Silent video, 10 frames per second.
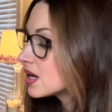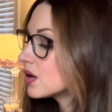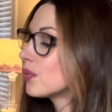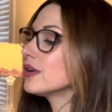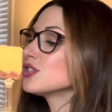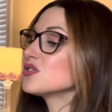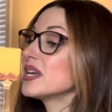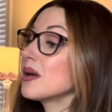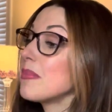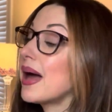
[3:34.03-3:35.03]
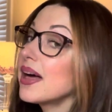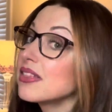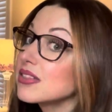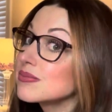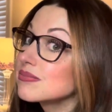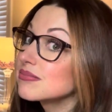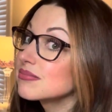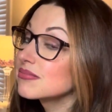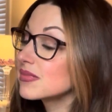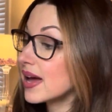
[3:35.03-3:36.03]
Why don't you take a bath?
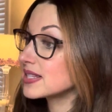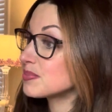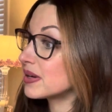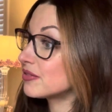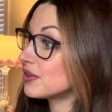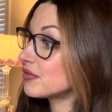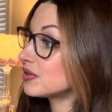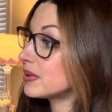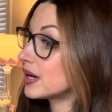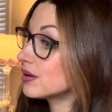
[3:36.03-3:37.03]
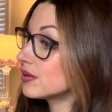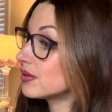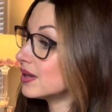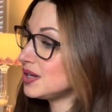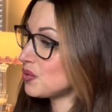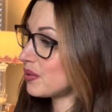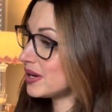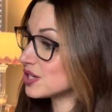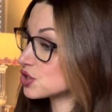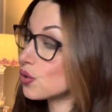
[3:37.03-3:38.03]
Asked Big Fluffy Bear. Then you won't
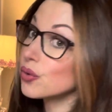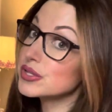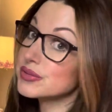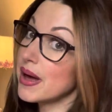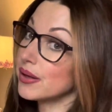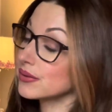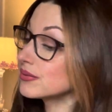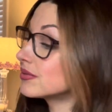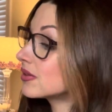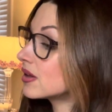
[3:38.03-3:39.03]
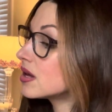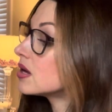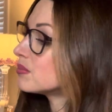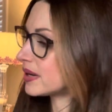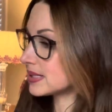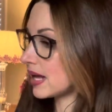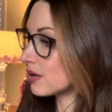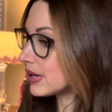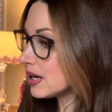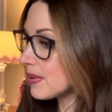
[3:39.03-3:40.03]
itch or smell. Because I don't
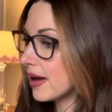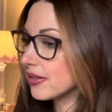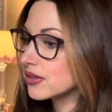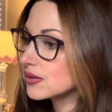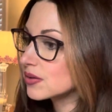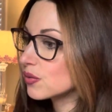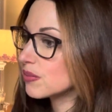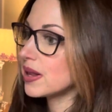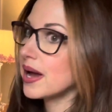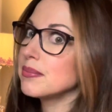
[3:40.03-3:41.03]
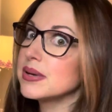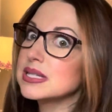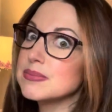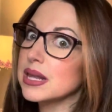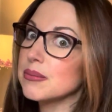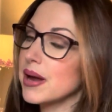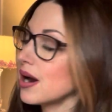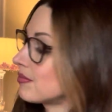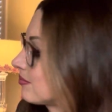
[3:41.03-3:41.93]
need a bath, replied Big Smelly Bear.